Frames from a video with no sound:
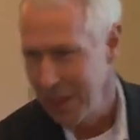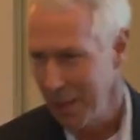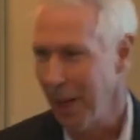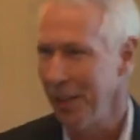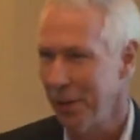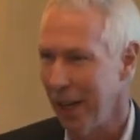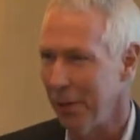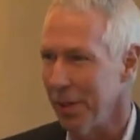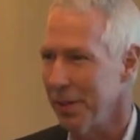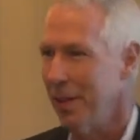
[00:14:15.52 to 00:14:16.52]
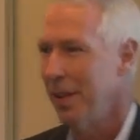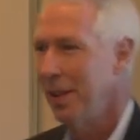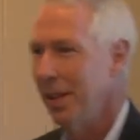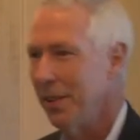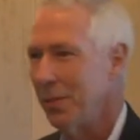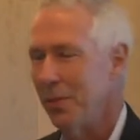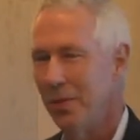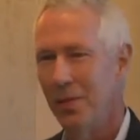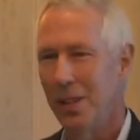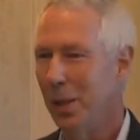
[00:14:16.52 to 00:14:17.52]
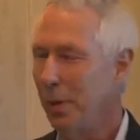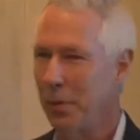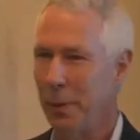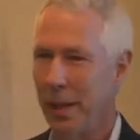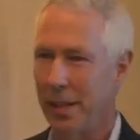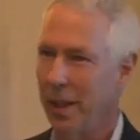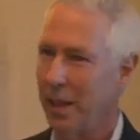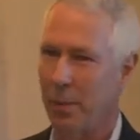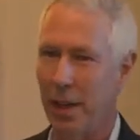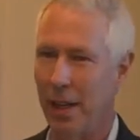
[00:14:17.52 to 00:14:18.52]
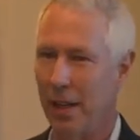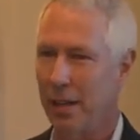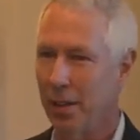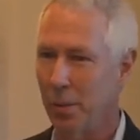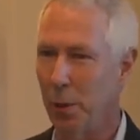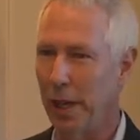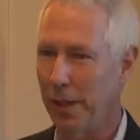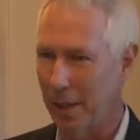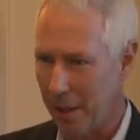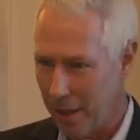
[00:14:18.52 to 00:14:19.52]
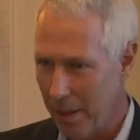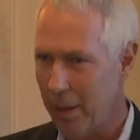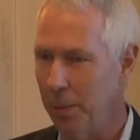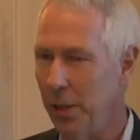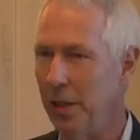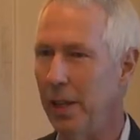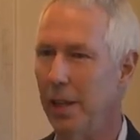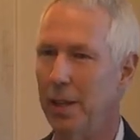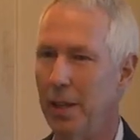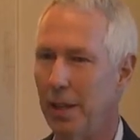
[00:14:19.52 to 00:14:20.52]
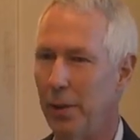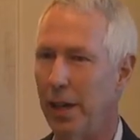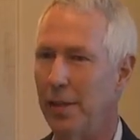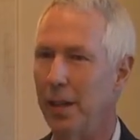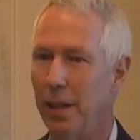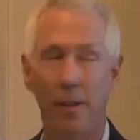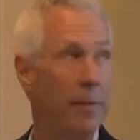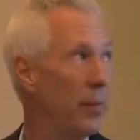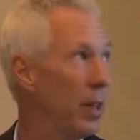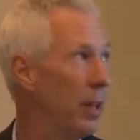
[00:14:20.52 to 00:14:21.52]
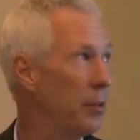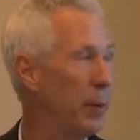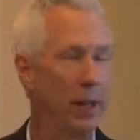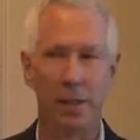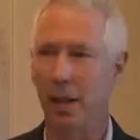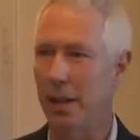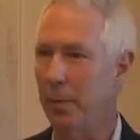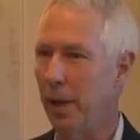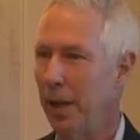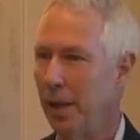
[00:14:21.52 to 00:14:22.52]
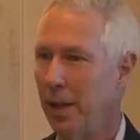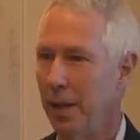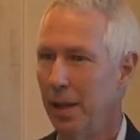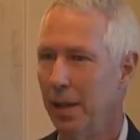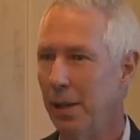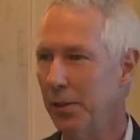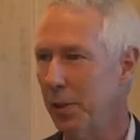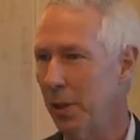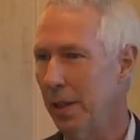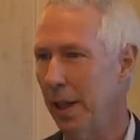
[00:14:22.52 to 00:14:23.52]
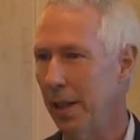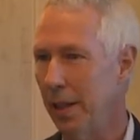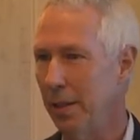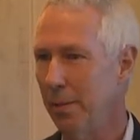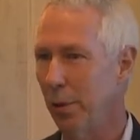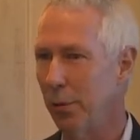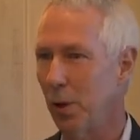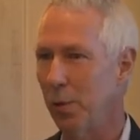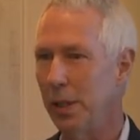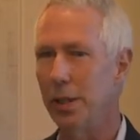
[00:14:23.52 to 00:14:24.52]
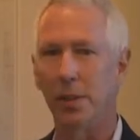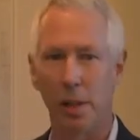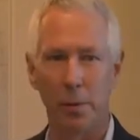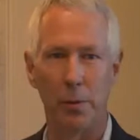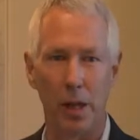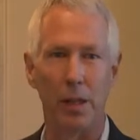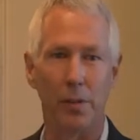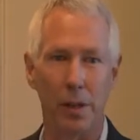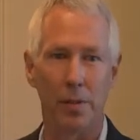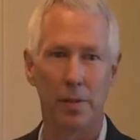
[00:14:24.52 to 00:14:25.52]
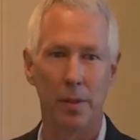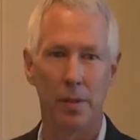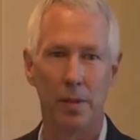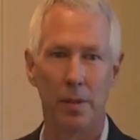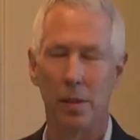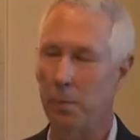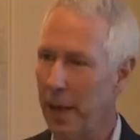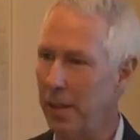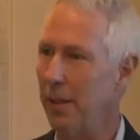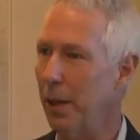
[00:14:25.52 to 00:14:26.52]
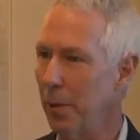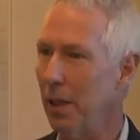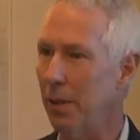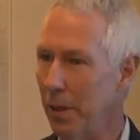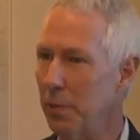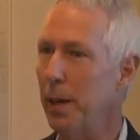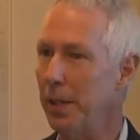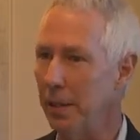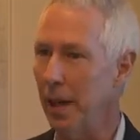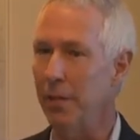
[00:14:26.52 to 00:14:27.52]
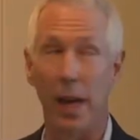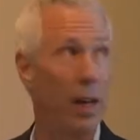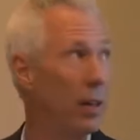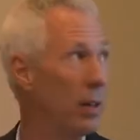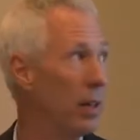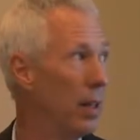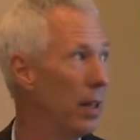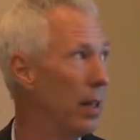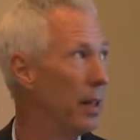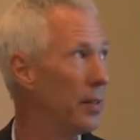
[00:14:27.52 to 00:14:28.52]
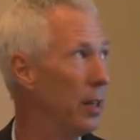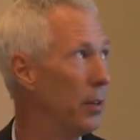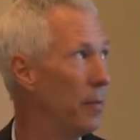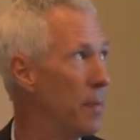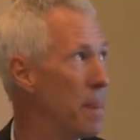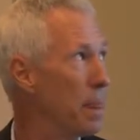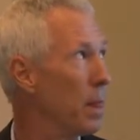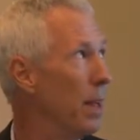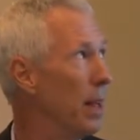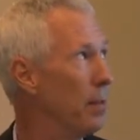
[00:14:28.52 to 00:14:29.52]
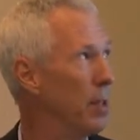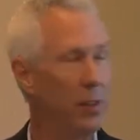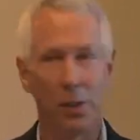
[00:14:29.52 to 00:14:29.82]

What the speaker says: in my travels is, we've spent a ton of money, we, the community of IT, have spent a ton of money to store data before we determine relevance. It's back to that relevance, back to that value. So this